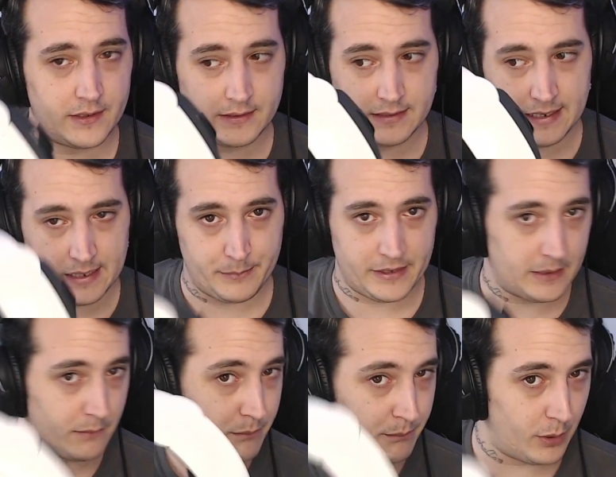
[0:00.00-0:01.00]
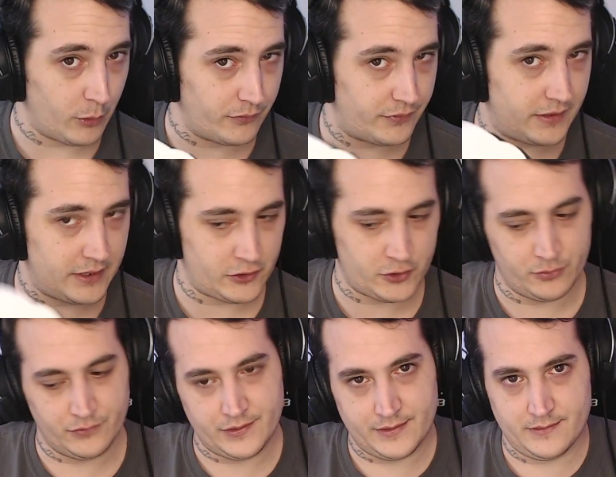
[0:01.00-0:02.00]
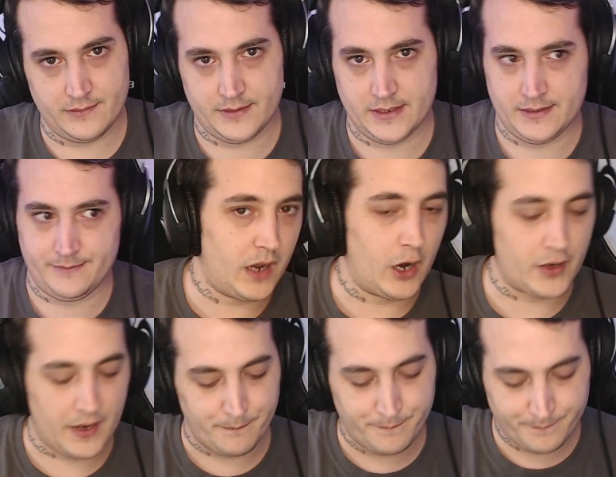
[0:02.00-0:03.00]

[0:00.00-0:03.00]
eliminate both issues there. Okay,